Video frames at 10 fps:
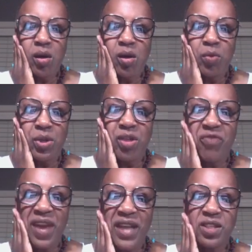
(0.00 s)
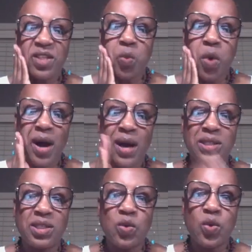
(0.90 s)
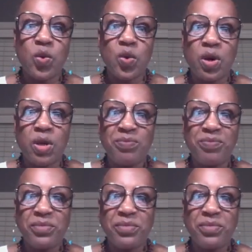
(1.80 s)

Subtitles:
when their face is washed, or